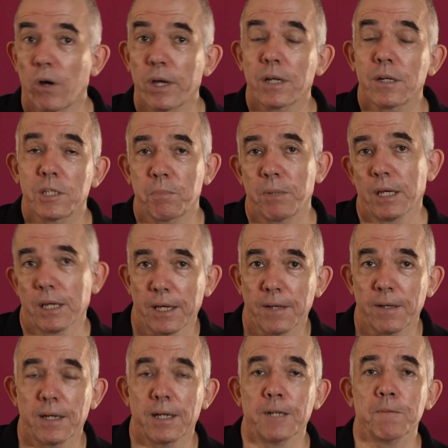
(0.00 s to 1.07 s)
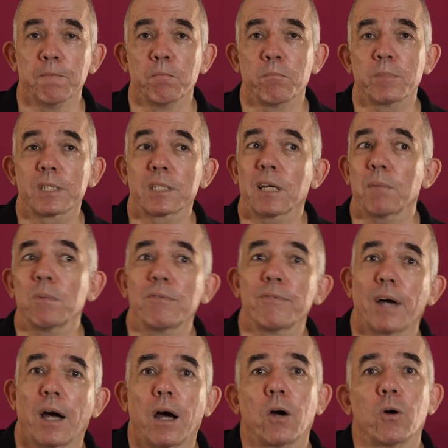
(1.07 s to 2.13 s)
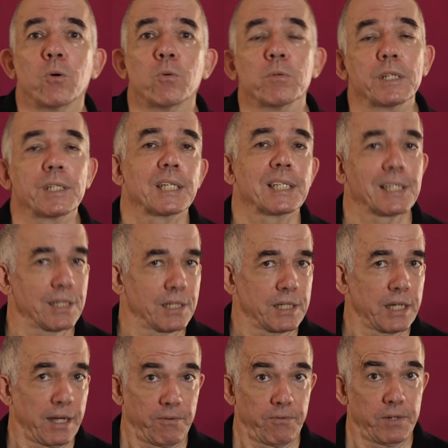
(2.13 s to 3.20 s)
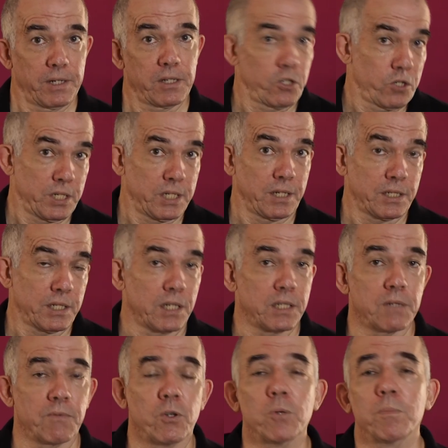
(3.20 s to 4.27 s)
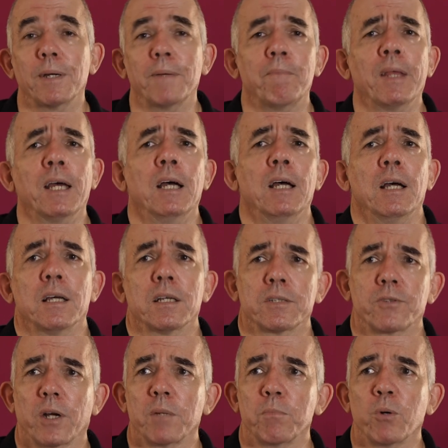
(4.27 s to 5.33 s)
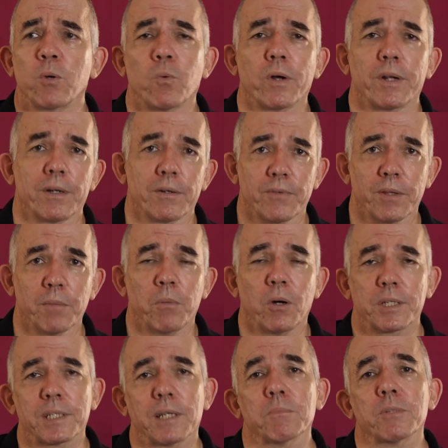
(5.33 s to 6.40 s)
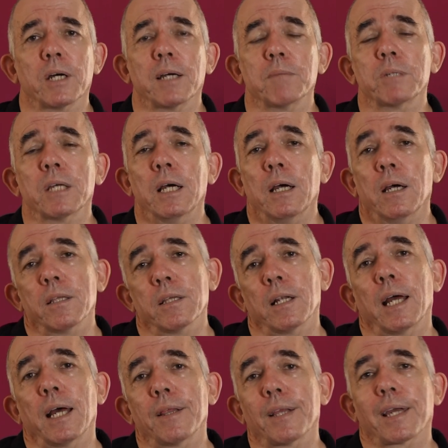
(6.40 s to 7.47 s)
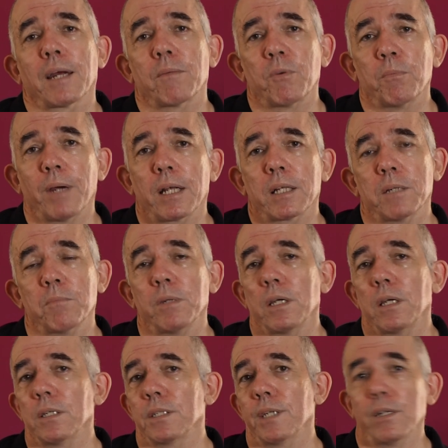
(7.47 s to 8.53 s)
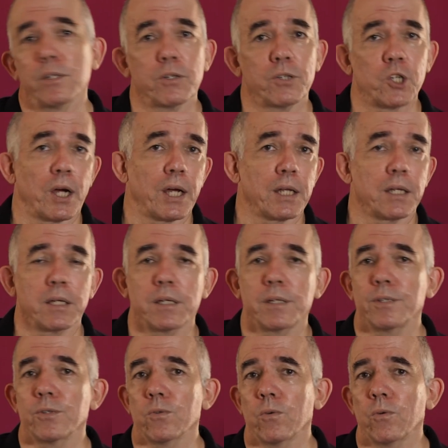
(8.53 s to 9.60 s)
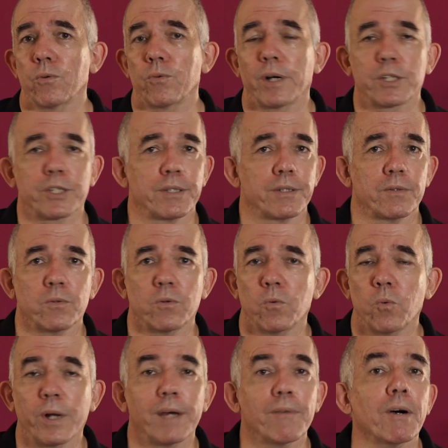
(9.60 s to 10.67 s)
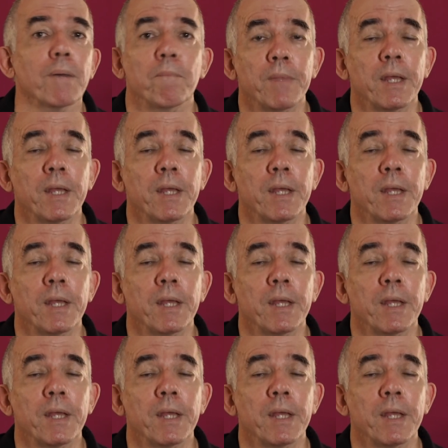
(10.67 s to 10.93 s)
are English speaking, um, some of our assistants have an interesting sense of humor, I'm trying to put one over the boss sometimes. They'll hand the camera back to me, set to Chinese or Russian or whatever.